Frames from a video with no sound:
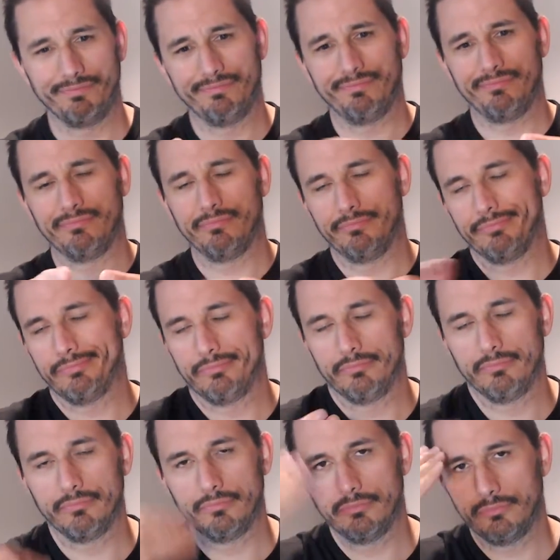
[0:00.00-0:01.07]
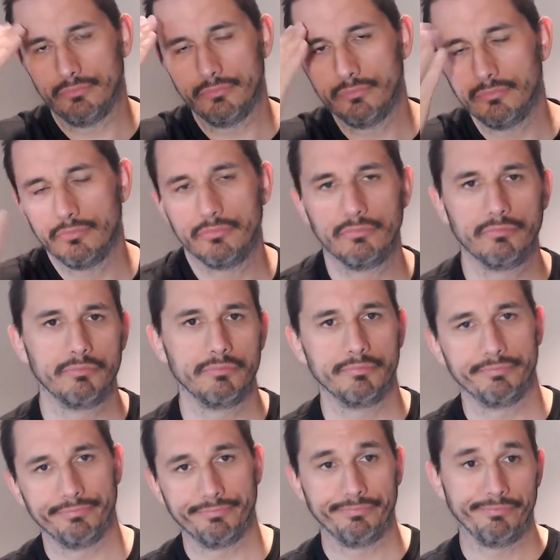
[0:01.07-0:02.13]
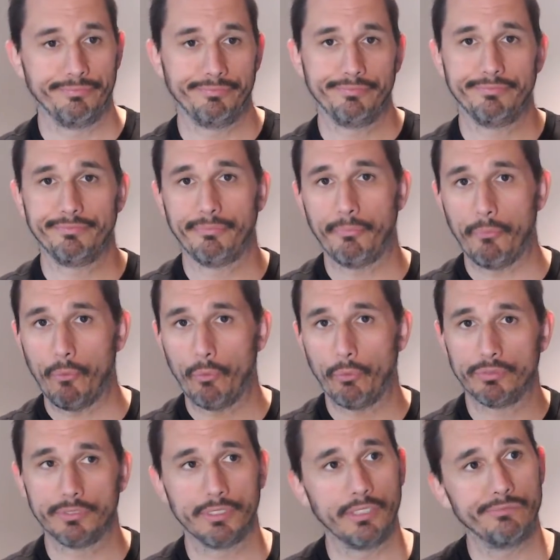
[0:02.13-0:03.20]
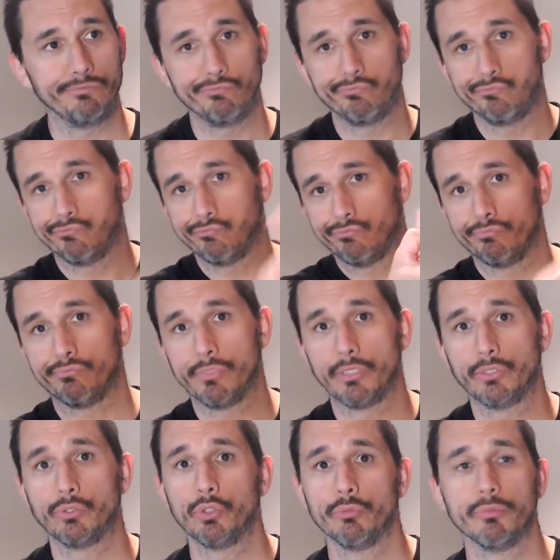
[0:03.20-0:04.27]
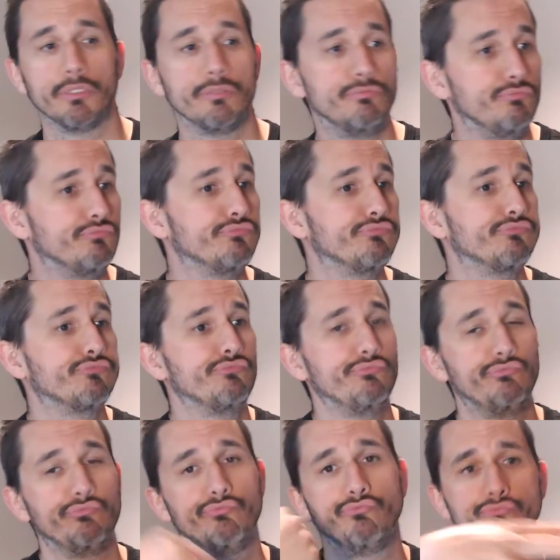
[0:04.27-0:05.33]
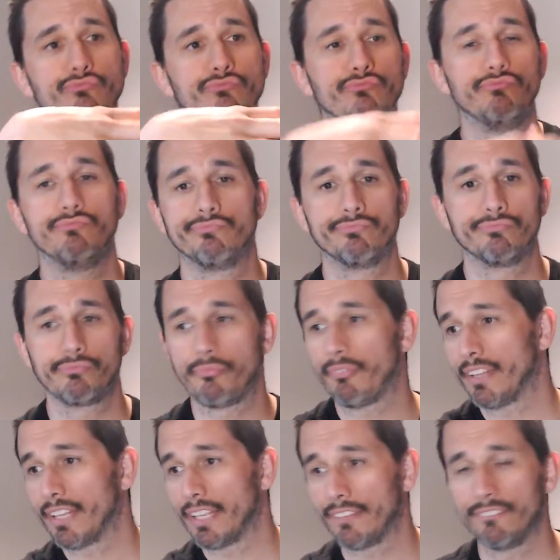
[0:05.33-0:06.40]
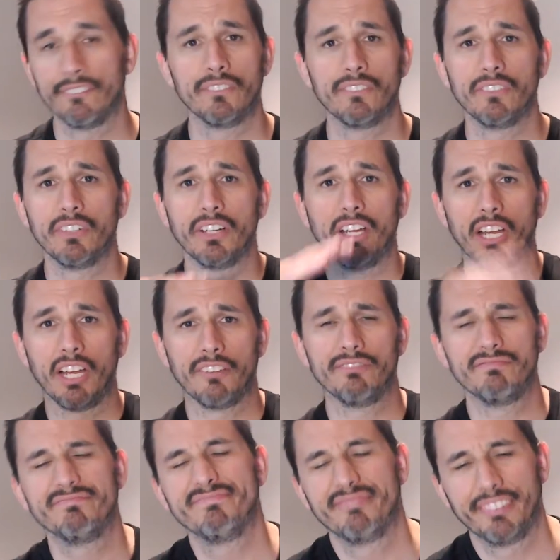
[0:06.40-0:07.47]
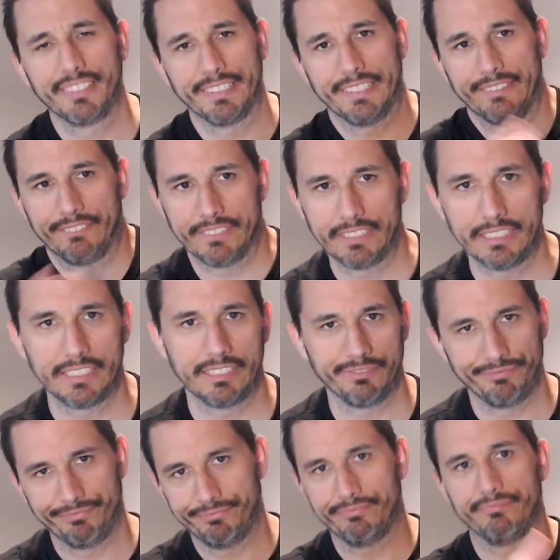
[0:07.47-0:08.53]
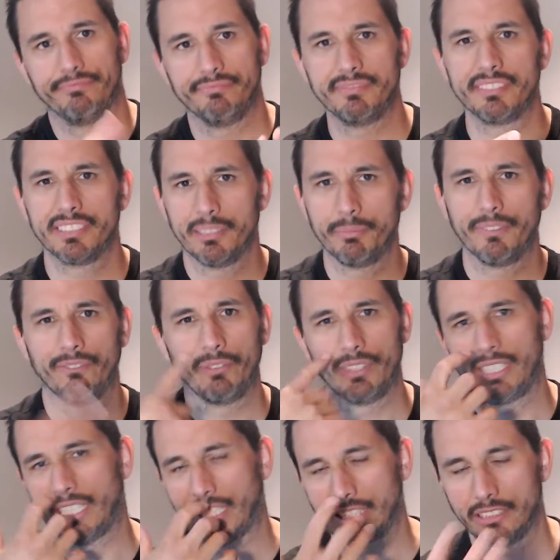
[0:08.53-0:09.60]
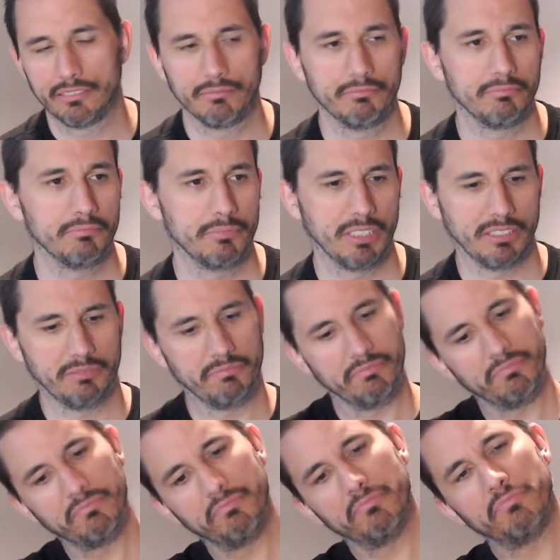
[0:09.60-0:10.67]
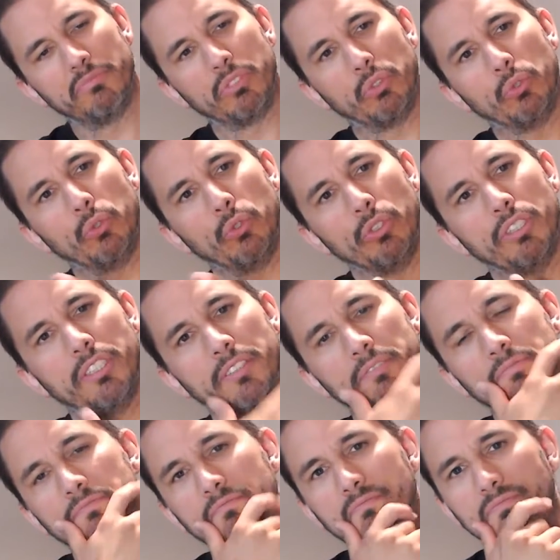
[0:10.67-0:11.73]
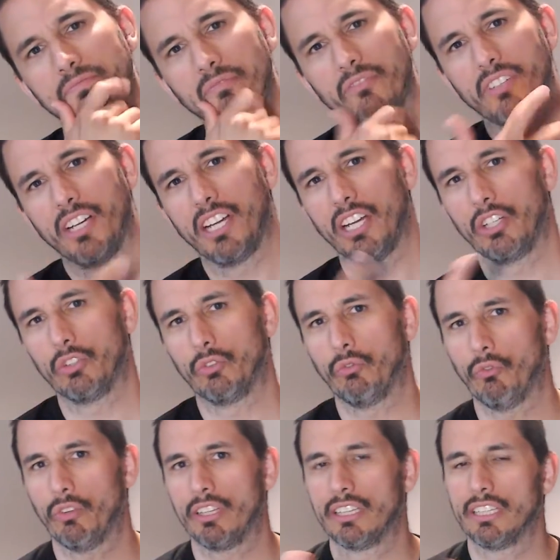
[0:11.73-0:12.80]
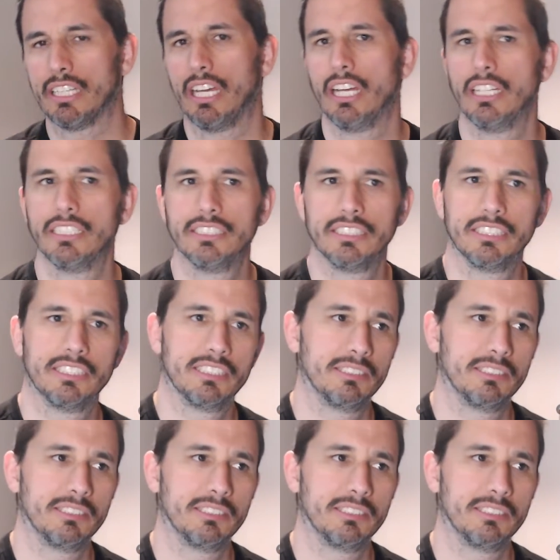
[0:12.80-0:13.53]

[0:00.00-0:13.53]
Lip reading: The first two sensors, the motion sensor and temperature sensor, are pretty straightforward. You can use that motion sensor to connect to lights, and whenever you enter a room, then the lights will turn on. Same thing with a temperature sensor. That's more straightforward.